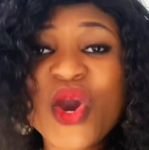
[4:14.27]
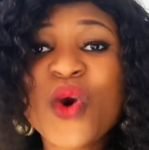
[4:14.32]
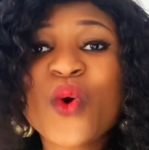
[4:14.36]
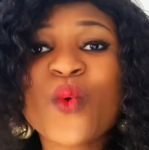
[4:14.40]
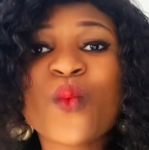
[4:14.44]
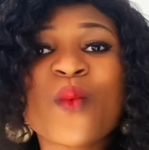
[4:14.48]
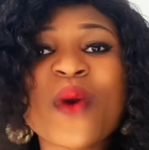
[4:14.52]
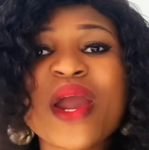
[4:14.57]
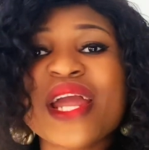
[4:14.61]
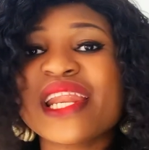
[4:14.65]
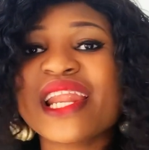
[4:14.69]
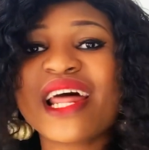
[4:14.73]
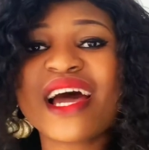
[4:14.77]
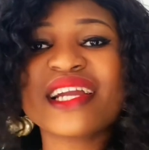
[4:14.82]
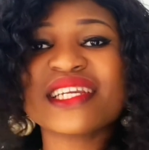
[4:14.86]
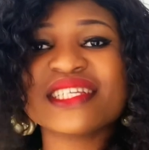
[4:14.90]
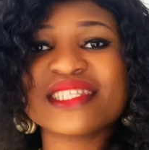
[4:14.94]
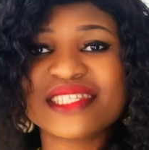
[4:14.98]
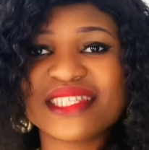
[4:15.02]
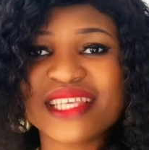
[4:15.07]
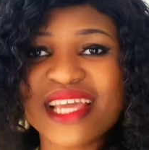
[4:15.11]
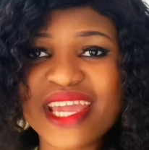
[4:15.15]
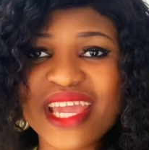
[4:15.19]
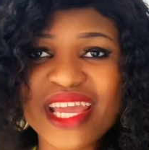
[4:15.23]
When I
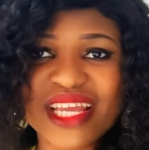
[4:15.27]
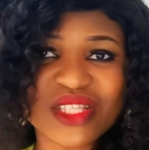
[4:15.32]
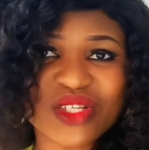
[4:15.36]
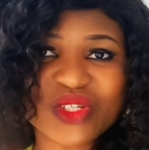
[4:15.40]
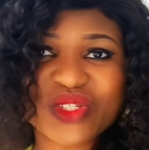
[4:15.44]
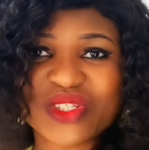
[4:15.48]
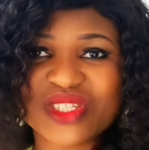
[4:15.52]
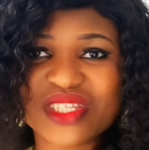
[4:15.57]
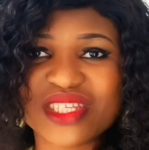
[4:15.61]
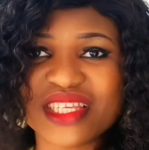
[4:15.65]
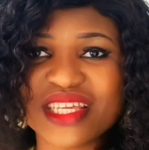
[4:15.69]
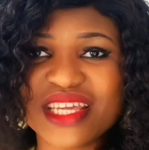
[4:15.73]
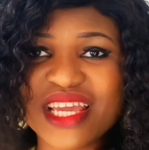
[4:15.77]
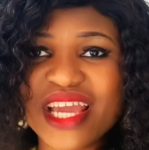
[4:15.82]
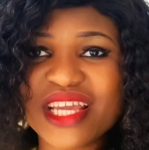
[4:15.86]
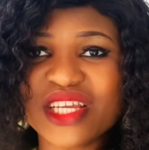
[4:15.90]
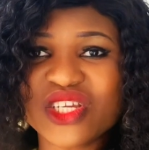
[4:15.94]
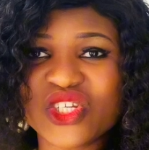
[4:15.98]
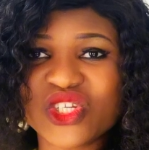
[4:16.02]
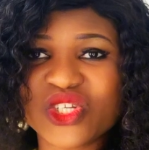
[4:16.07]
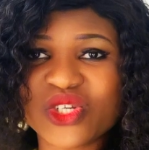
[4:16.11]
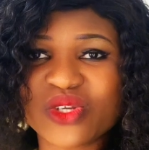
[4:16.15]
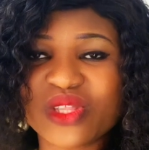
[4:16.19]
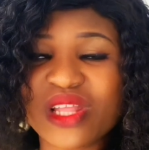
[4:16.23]
say
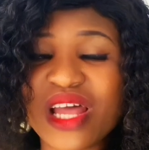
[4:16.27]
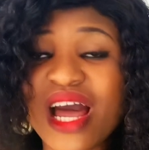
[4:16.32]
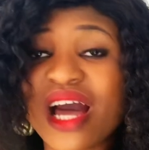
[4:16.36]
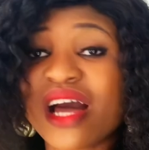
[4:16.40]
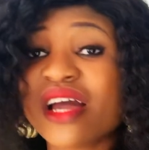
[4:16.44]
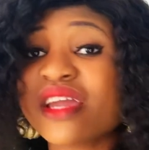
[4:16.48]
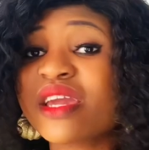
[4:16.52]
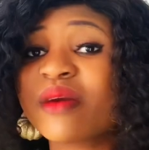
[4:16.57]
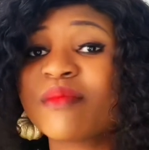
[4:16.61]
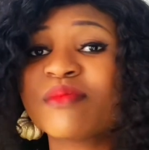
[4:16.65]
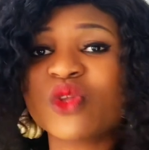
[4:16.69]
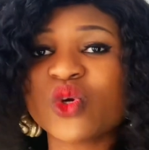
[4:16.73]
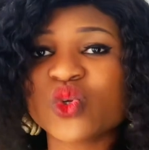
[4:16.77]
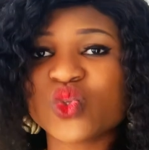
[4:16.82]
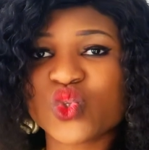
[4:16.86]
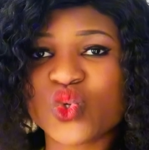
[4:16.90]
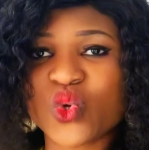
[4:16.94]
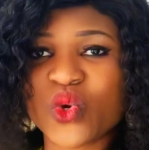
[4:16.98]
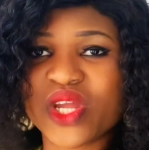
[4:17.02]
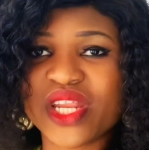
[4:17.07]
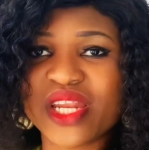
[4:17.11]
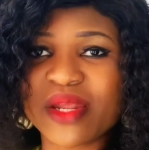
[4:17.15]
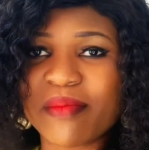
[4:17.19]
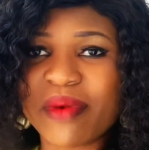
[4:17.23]
enunciation, I am not
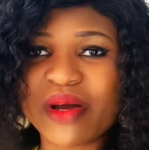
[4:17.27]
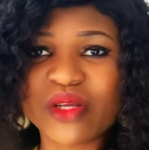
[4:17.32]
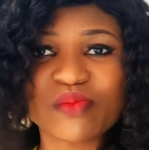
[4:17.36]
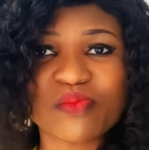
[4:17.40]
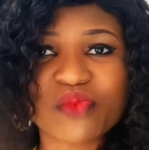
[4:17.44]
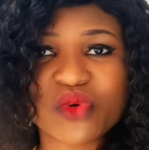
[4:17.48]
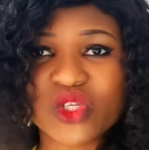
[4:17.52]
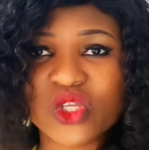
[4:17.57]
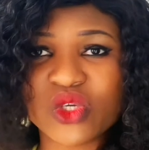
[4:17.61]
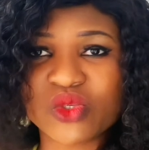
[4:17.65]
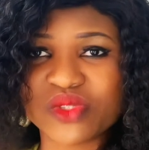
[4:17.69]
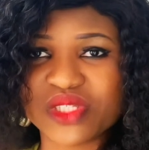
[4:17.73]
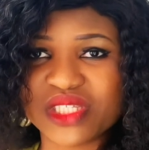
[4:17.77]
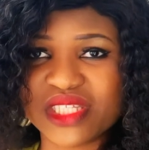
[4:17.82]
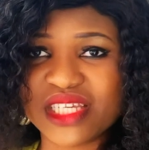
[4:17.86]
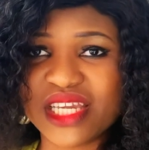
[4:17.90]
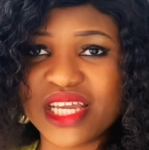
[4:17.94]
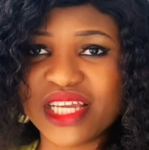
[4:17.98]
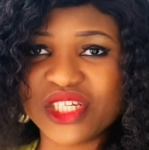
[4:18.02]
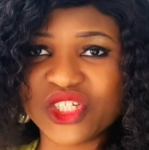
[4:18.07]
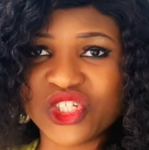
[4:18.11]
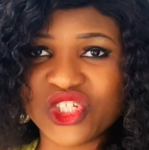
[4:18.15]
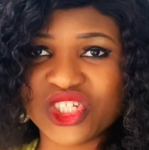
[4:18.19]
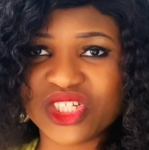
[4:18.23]
talking about
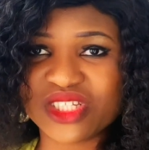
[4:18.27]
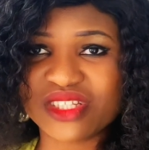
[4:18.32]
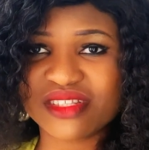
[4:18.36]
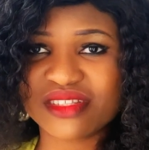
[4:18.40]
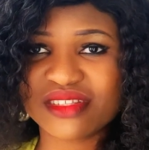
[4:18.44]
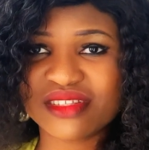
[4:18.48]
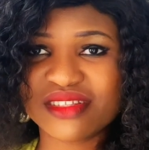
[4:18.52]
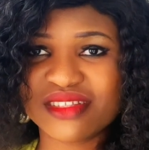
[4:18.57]
pronunciation.